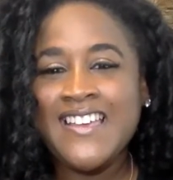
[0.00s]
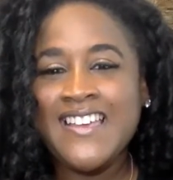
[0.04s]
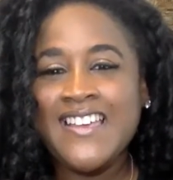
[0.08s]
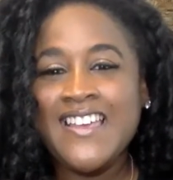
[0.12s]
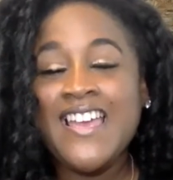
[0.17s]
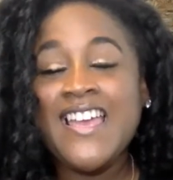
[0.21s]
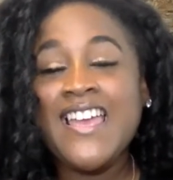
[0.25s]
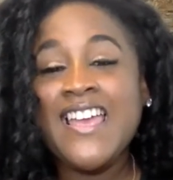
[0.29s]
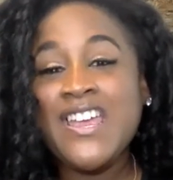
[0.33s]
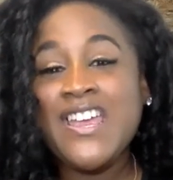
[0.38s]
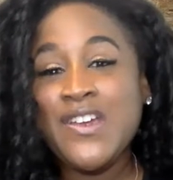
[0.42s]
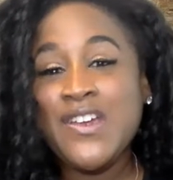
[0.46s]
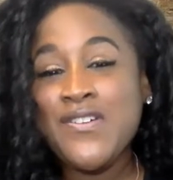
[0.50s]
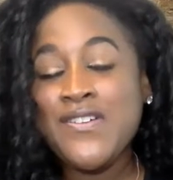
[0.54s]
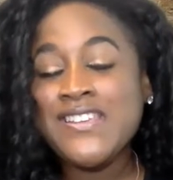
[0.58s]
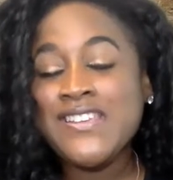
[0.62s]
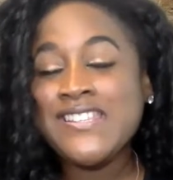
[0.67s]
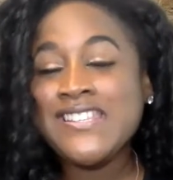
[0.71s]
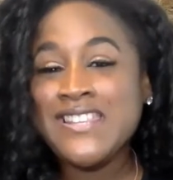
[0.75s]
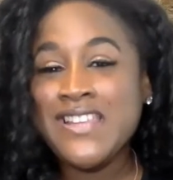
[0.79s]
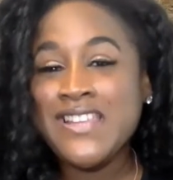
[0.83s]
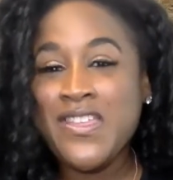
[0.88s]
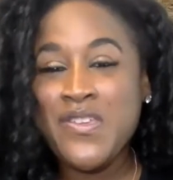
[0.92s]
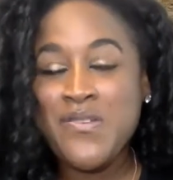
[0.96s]
Here is
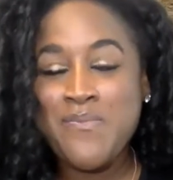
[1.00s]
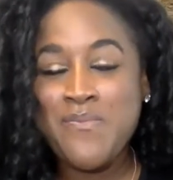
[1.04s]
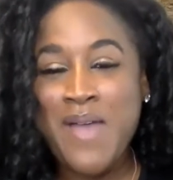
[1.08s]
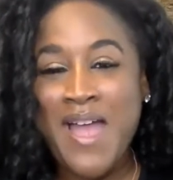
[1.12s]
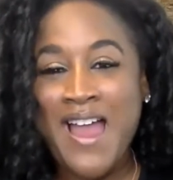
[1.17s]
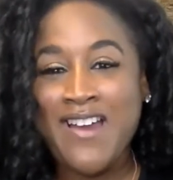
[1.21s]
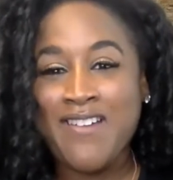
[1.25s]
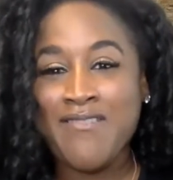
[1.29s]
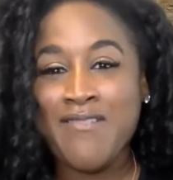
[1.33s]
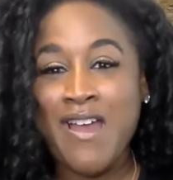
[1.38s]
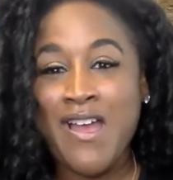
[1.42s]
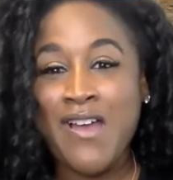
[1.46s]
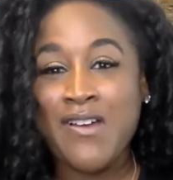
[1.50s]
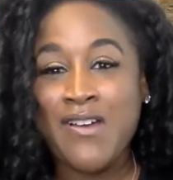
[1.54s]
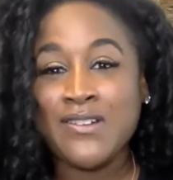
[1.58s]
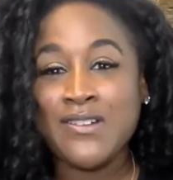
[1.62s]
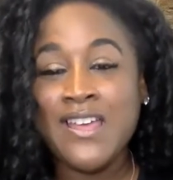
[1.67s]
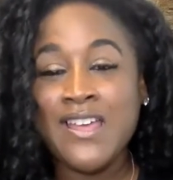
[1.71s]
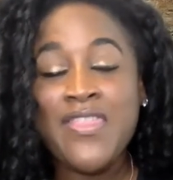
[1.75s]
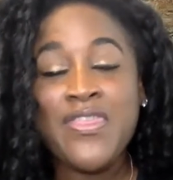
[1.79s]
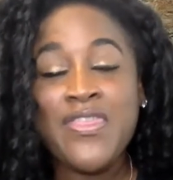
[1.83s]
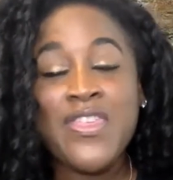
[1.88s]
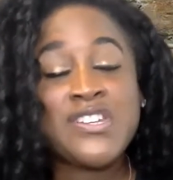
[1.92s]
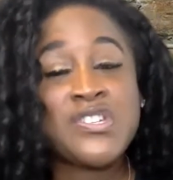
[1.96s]
another background
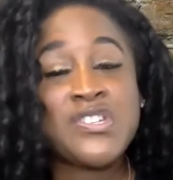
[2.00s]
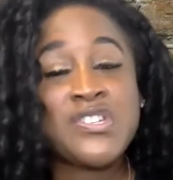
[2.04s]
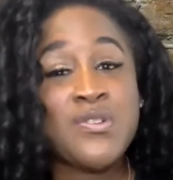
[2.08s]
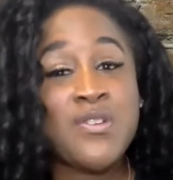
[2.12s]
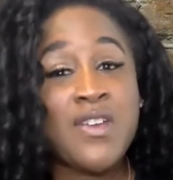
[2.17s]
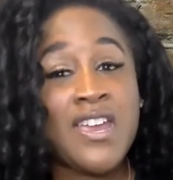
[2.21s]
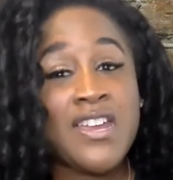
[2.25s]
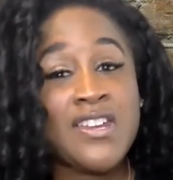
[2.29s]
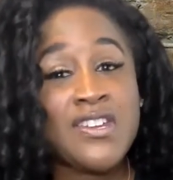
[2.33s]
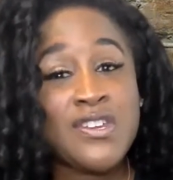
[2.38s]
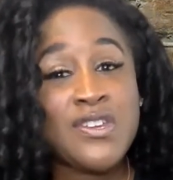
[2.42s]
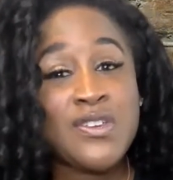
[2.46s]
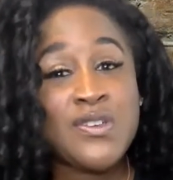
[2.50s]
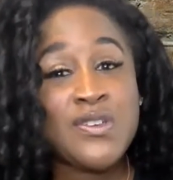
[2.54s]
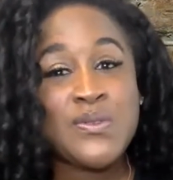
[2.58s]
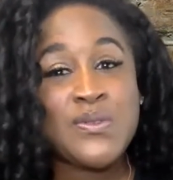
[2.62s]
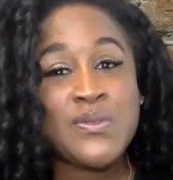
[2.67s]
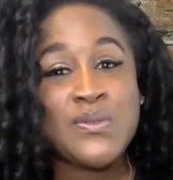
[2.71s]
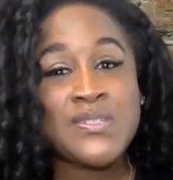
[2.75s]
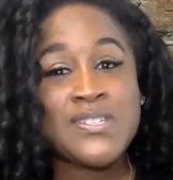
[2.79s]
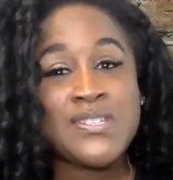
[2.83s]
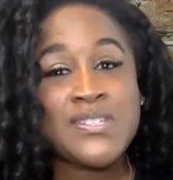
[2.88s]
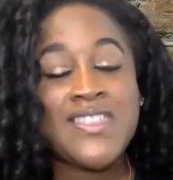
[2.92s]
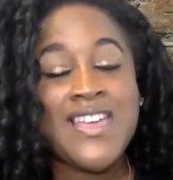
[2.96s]
that you can
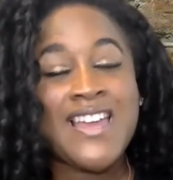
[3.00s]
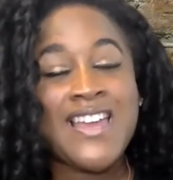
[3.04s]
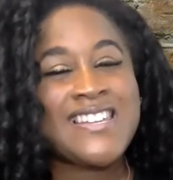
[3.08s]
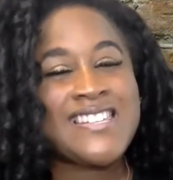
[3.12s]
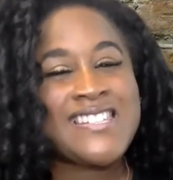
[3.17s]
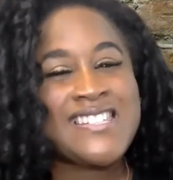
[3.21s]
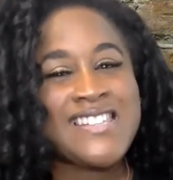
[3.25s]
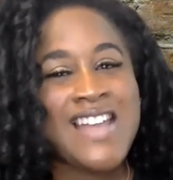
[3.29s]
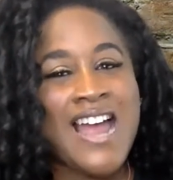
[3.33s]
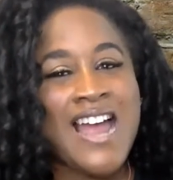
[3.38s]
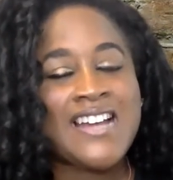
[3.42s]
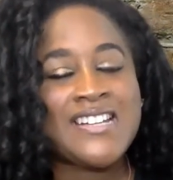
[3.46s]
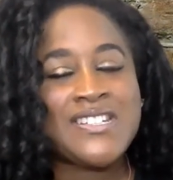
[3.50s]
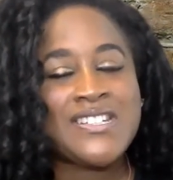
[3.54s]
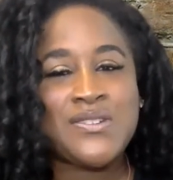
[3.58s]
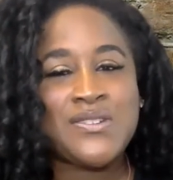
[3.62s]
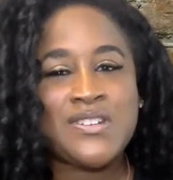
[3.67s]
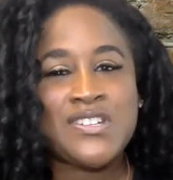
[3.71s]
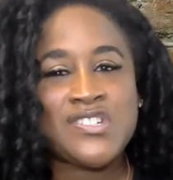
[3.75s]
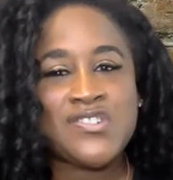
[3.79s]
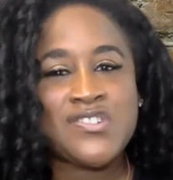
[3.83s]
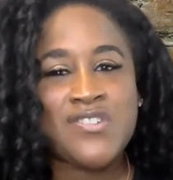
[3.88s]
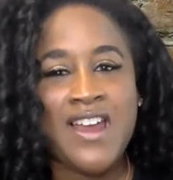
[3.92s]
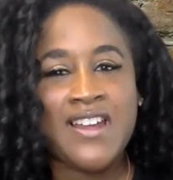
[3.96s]
use that is not too
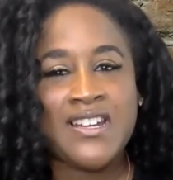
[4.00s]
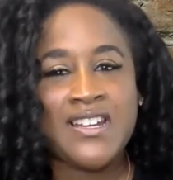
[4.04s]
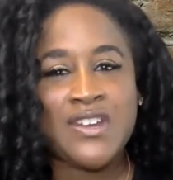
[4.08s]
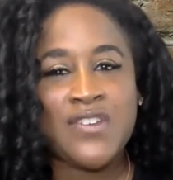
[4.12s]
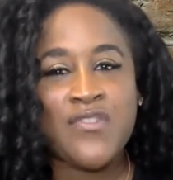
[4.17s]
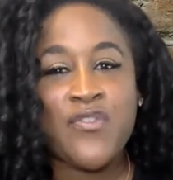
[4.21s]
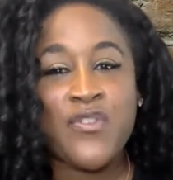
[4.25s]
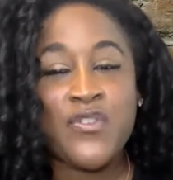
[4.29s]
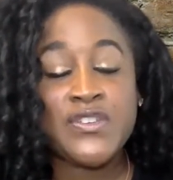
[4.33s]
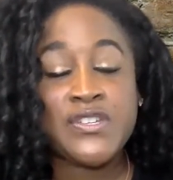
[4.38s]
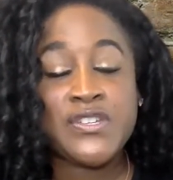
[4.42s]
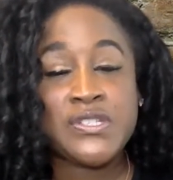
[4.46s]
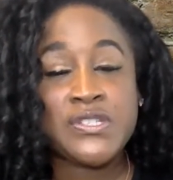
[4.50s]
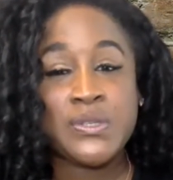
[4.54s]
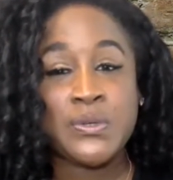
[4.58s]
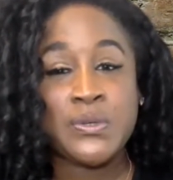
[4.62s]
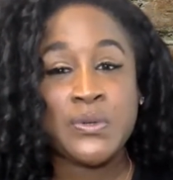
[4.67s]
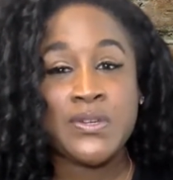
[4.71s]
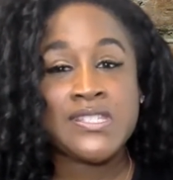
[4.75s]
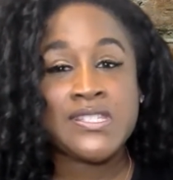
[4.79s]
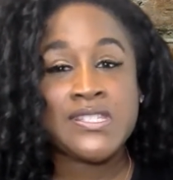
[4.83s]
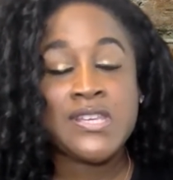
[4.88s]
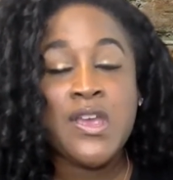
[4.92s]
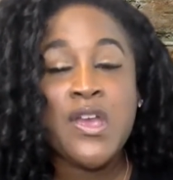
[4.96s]
distracting for the
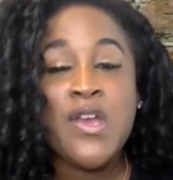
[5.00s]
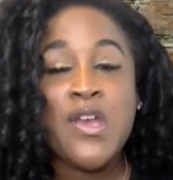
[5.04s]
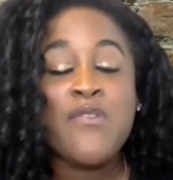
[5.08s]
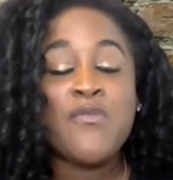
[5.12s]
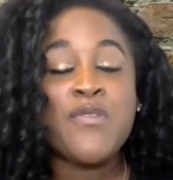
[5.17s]
students.